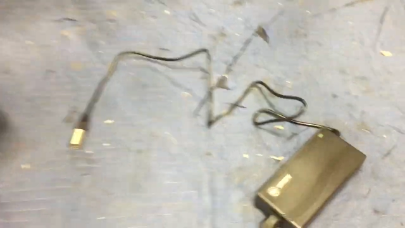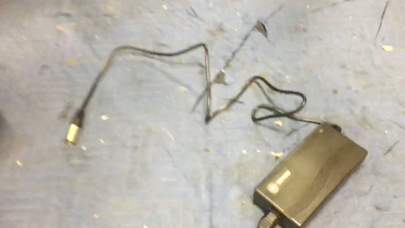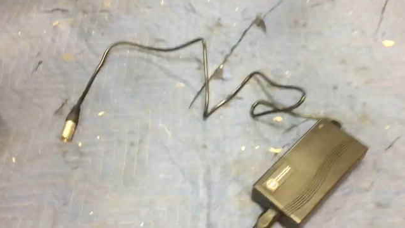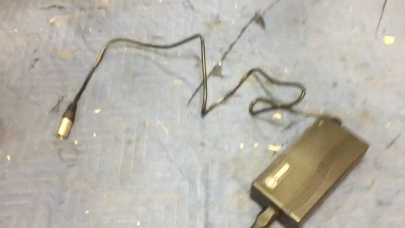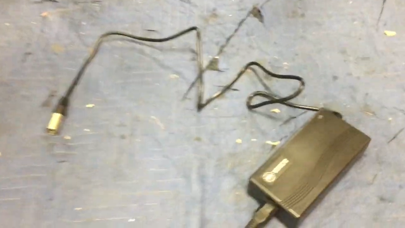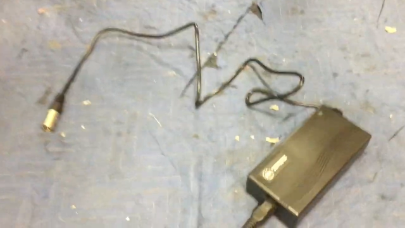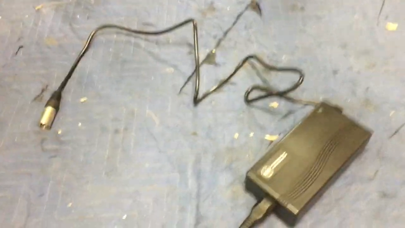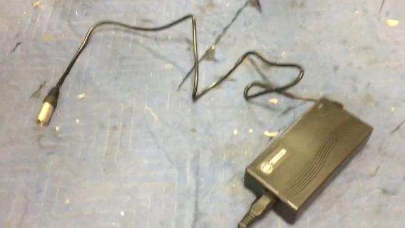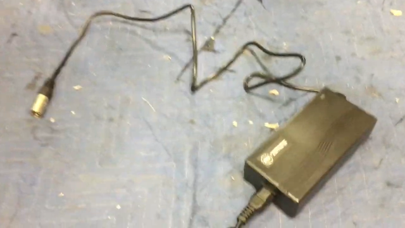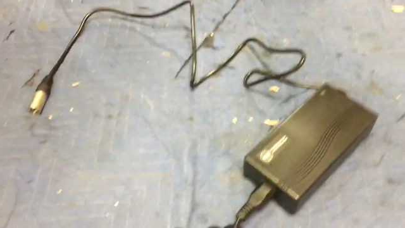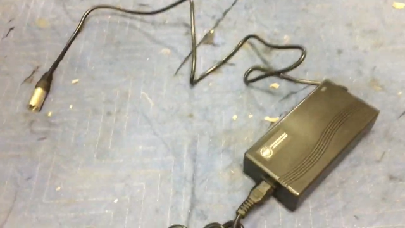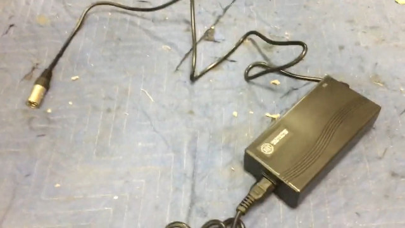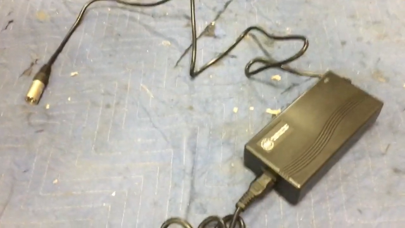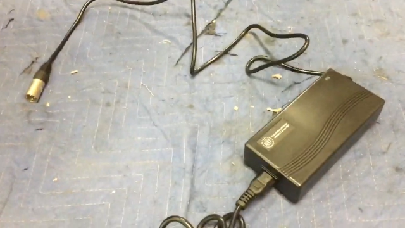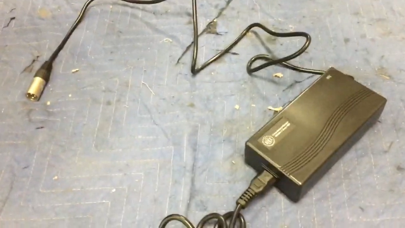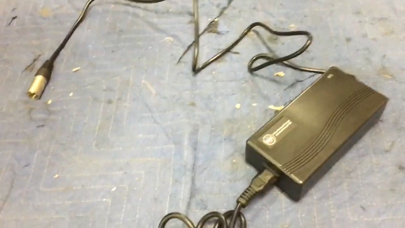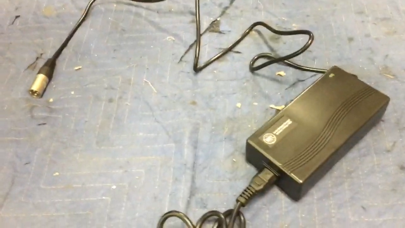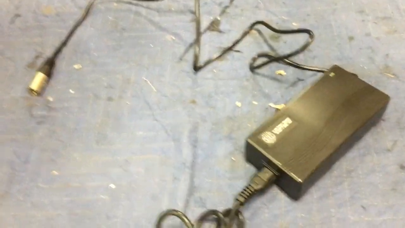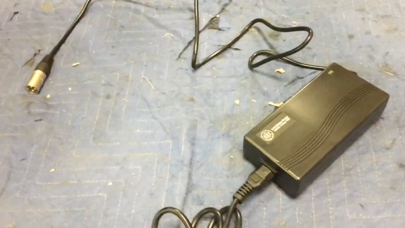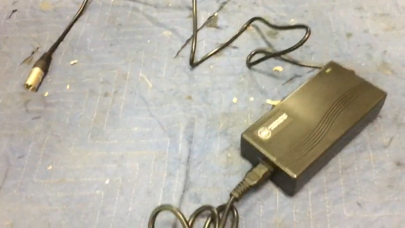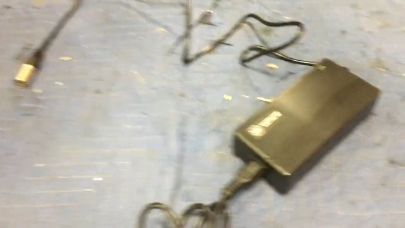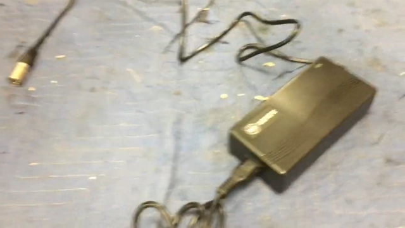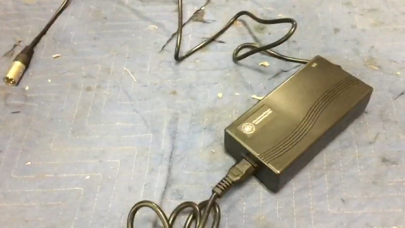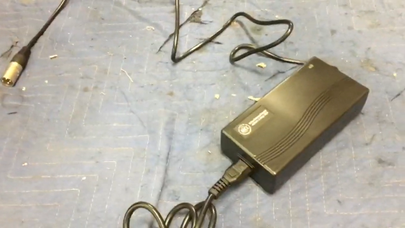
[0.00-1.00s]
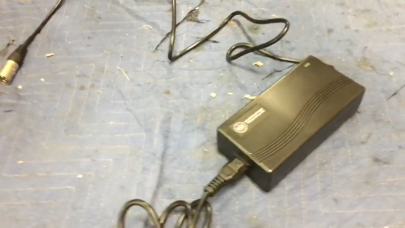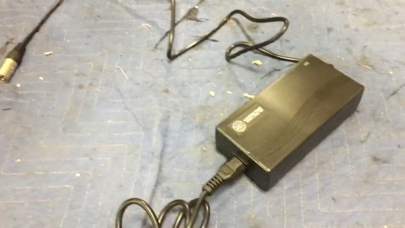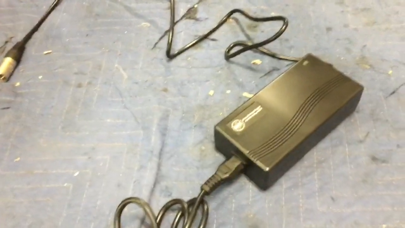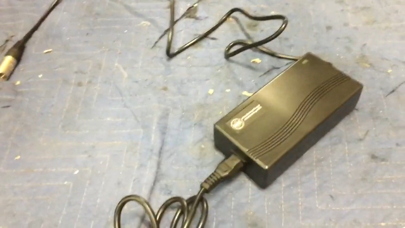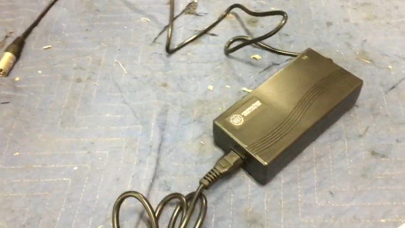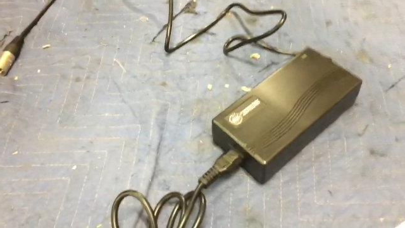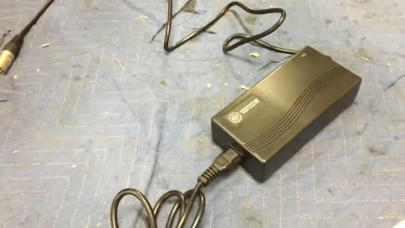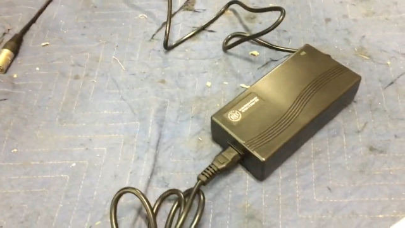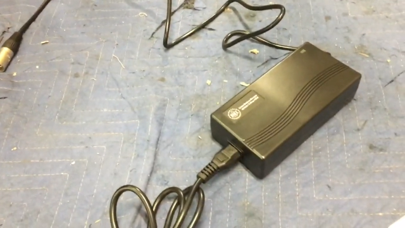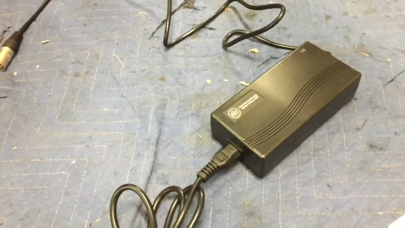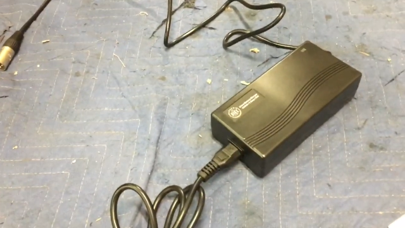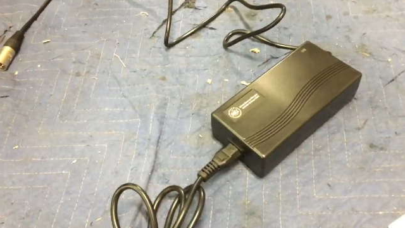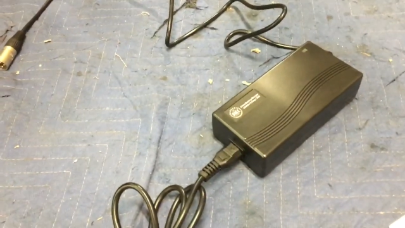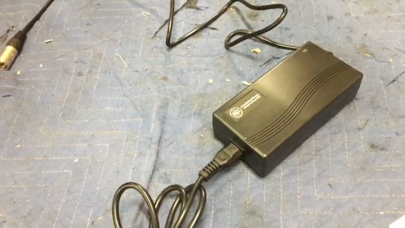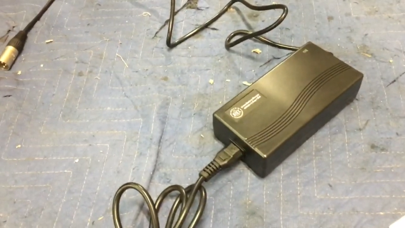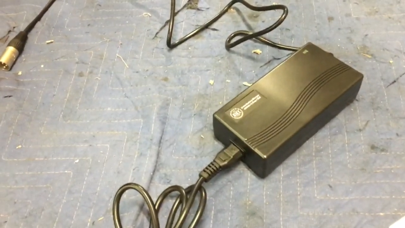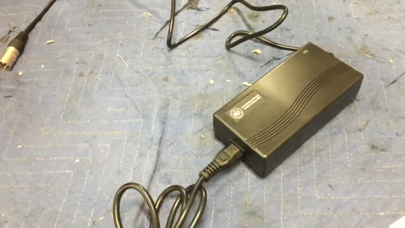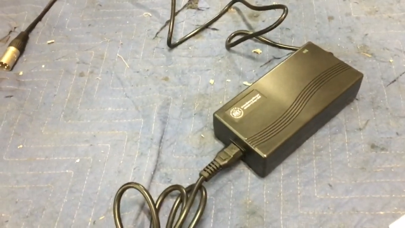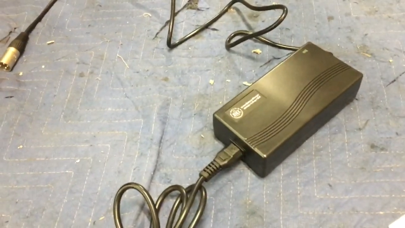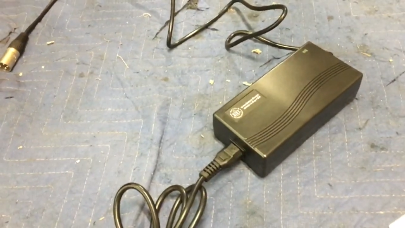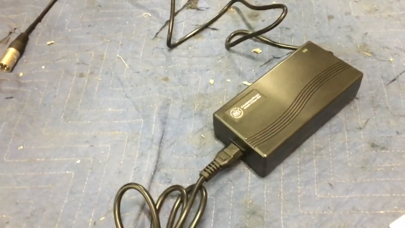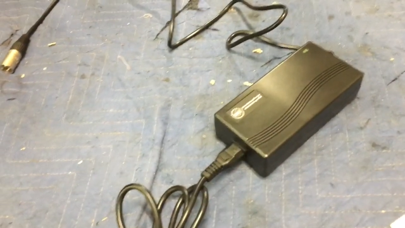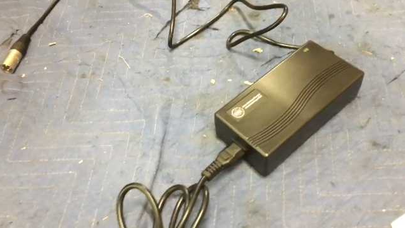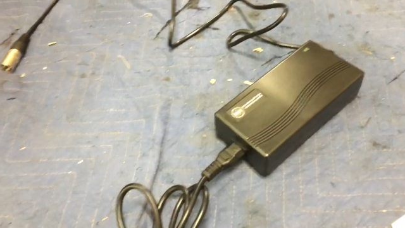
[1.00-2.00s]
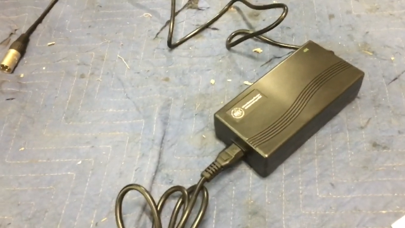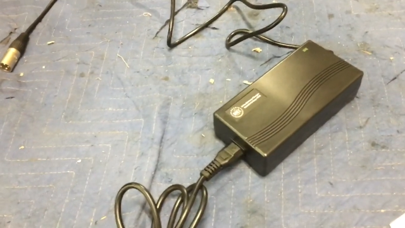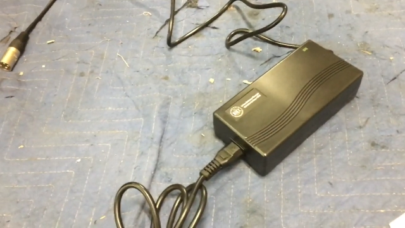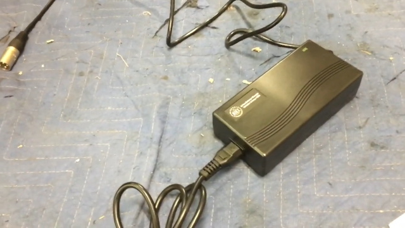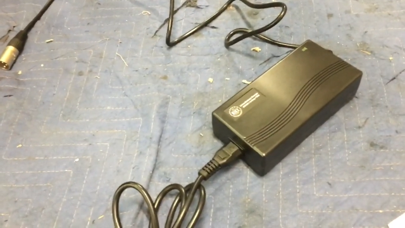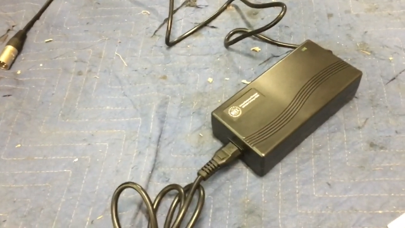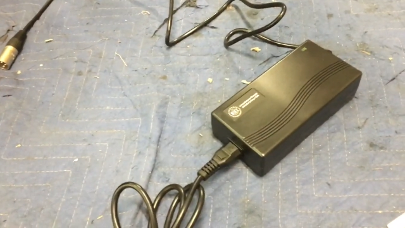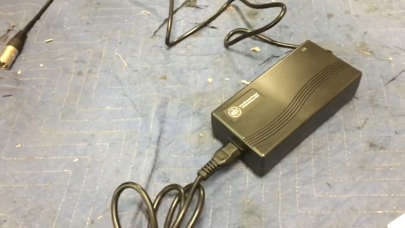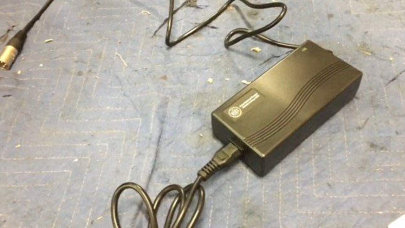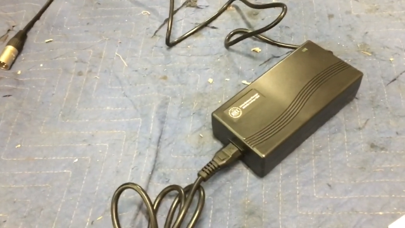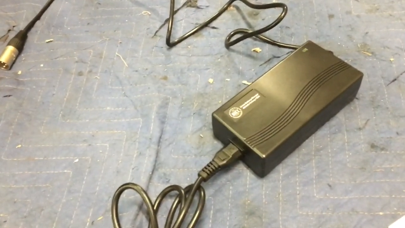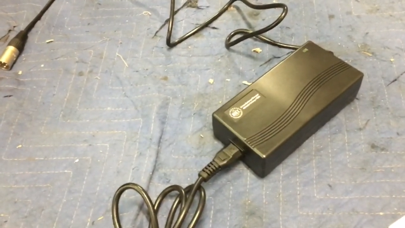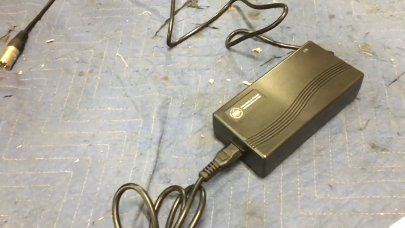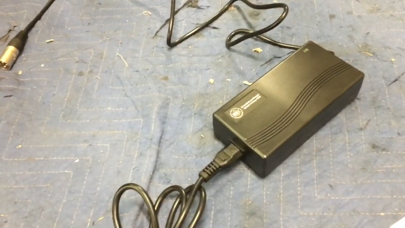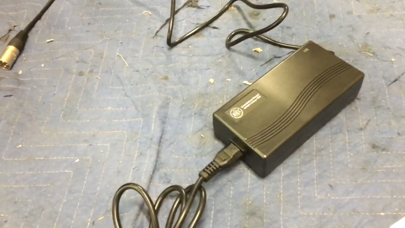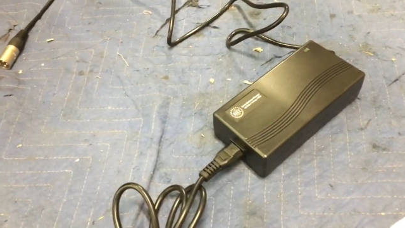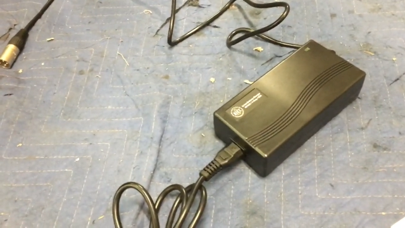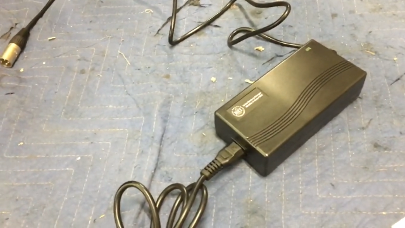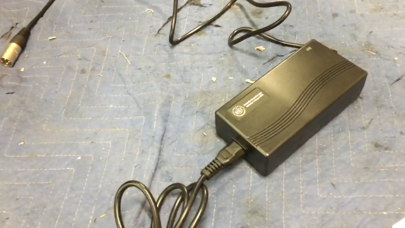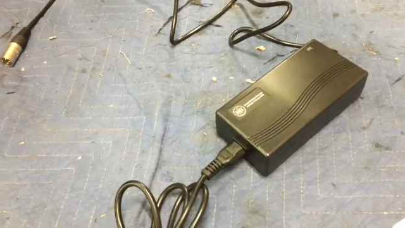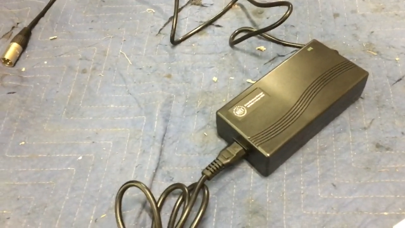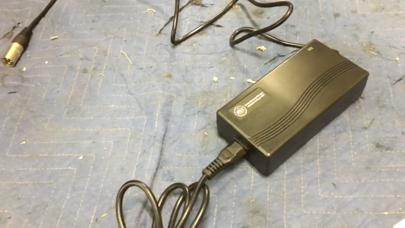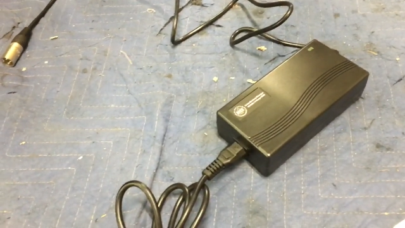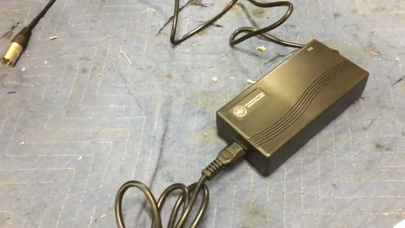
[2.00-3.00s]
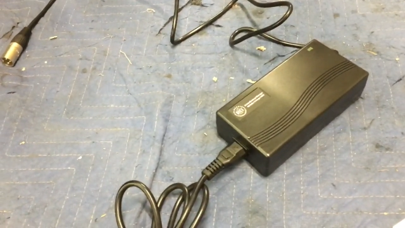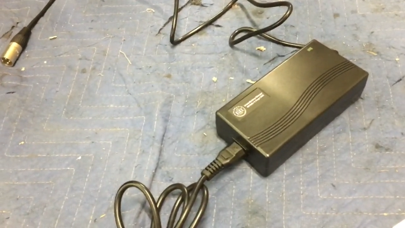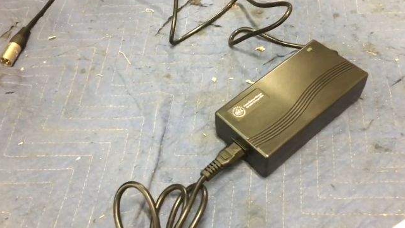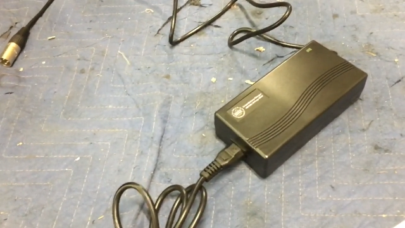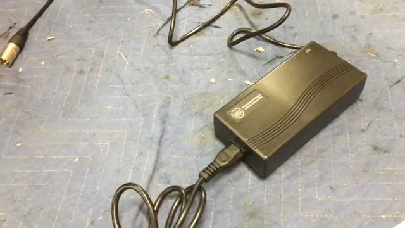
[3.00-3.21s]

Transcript: [unreadable: no face in view]